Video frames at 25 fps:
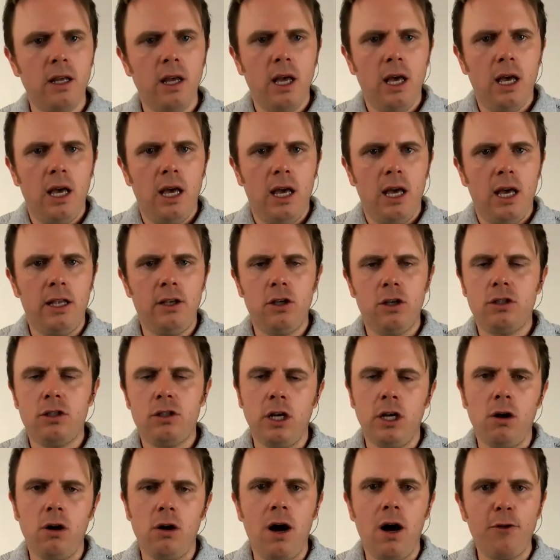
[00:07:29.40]
And just, you know,
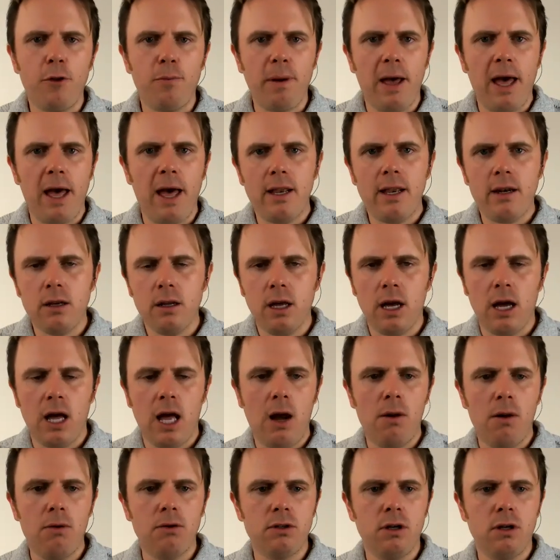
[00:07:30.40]
off the bat, I
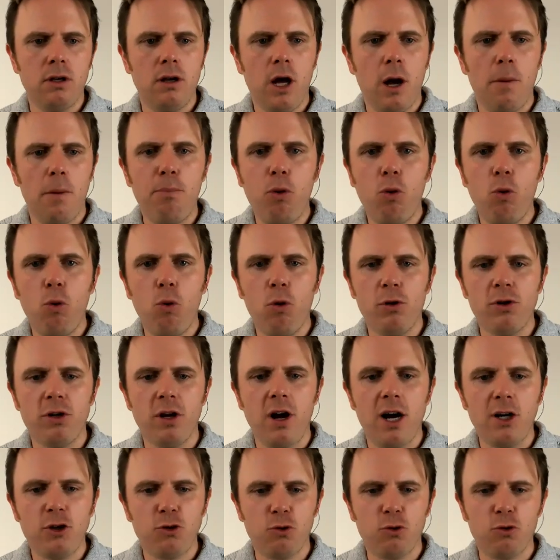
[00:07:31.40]
was a, a poor
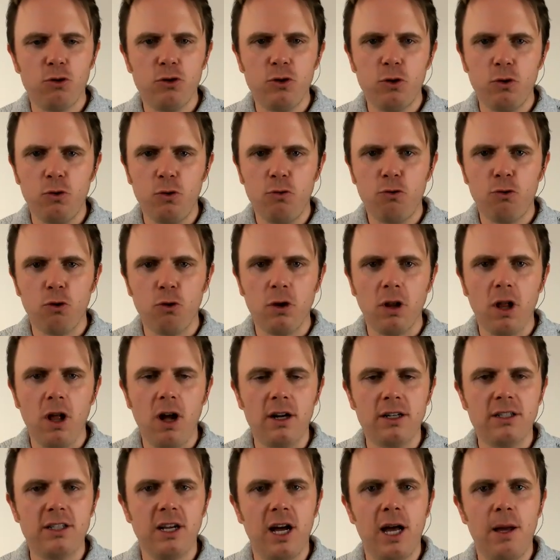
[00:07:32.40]
doctoral student for a
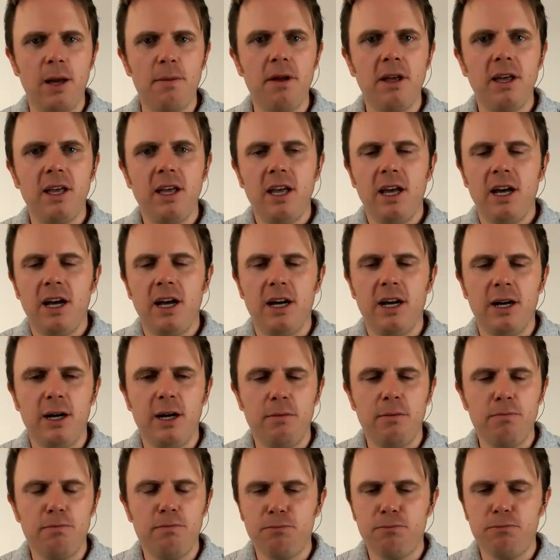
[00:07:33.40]
long time.
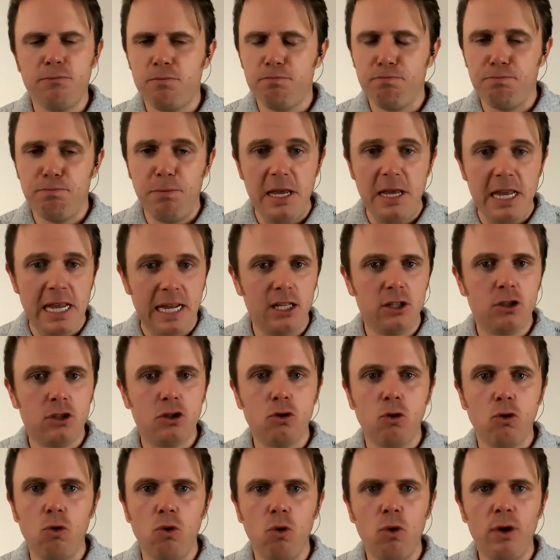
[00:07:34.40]
Um, being in
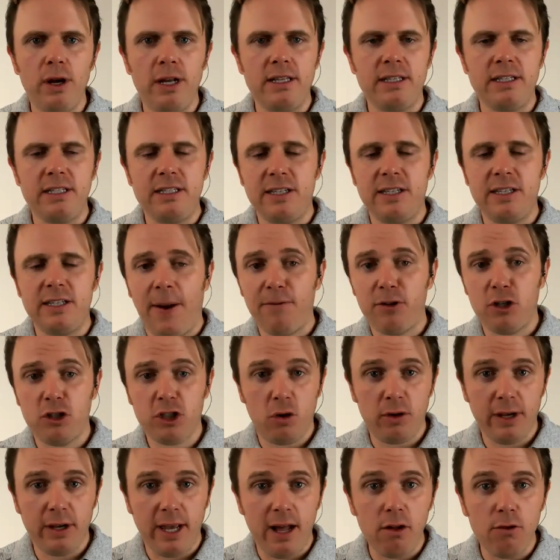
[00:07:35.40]
school in San
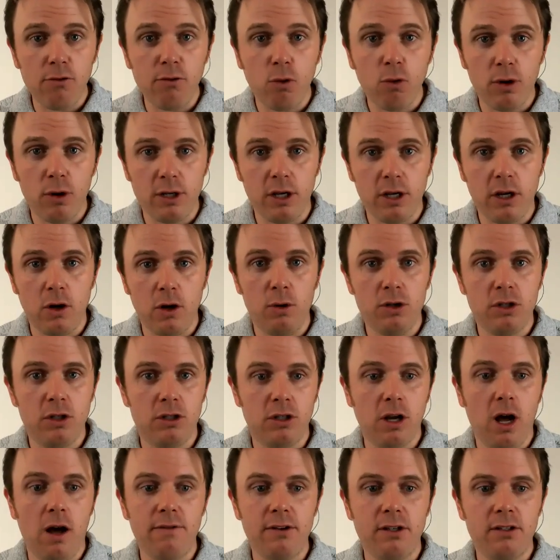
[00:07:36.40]
Francisco, California, which is
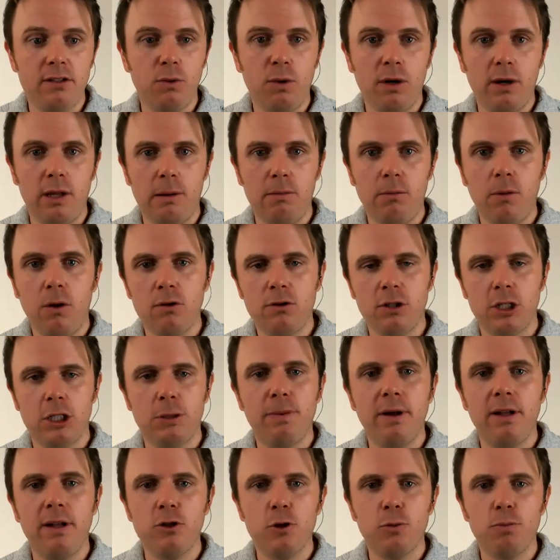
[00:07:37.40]
obviously one of the most
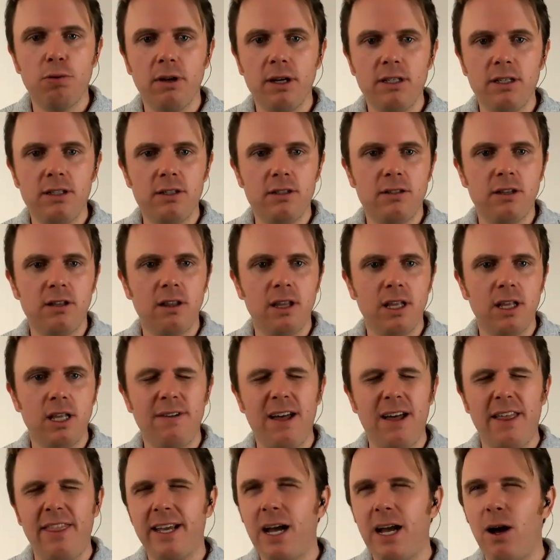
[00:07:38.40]
expensive places to live.
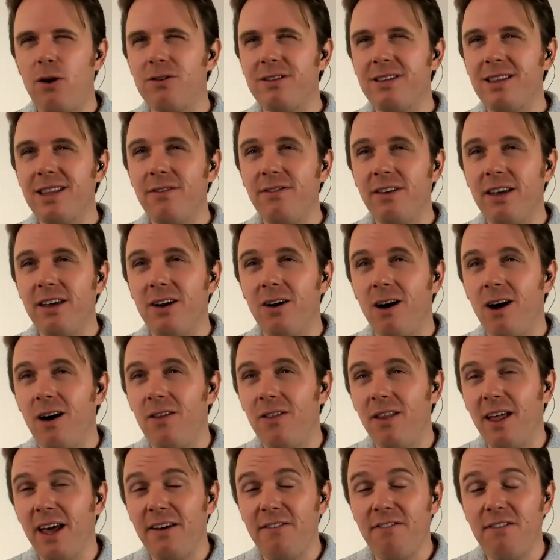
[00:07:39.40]
I think I was living
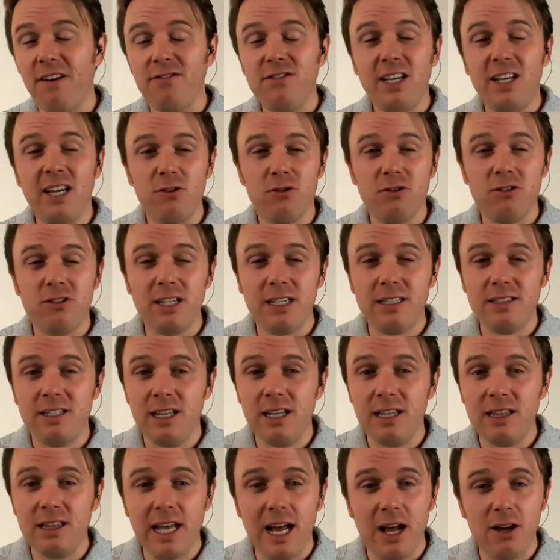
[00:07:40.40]
on like fifteen or
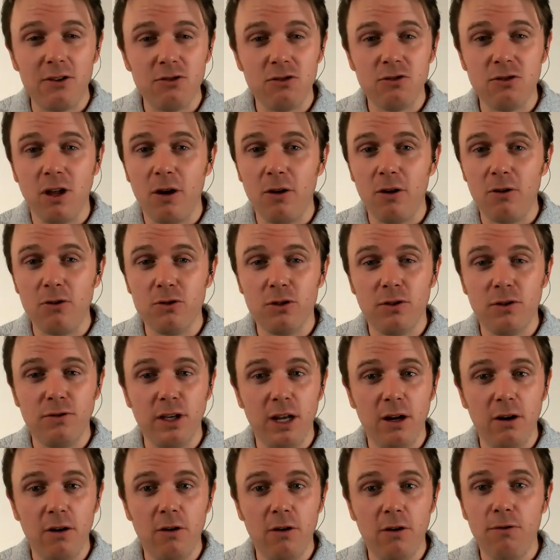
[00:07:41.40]
sixteen thousand dollars a
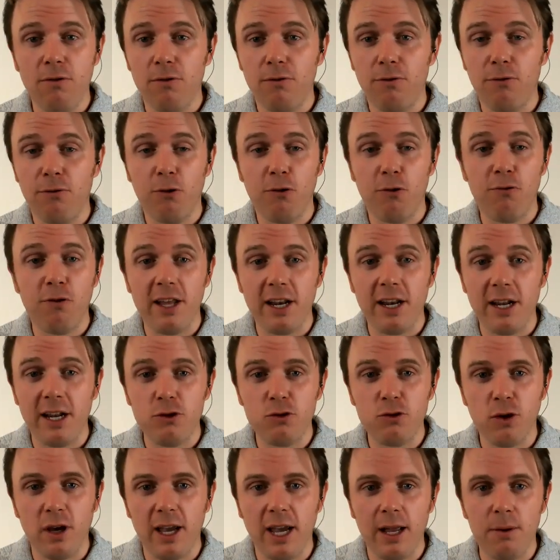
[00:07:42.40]
year for
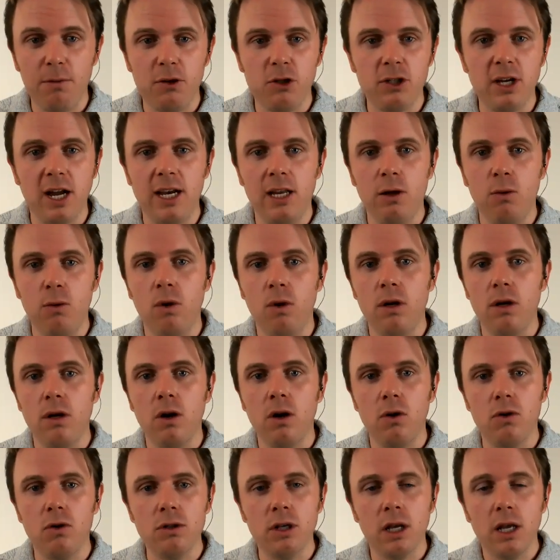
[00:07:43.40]
financial aid, which anyone
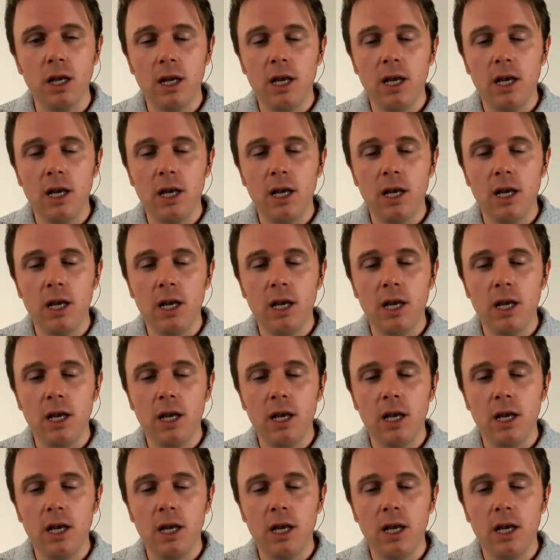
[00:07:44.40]
knows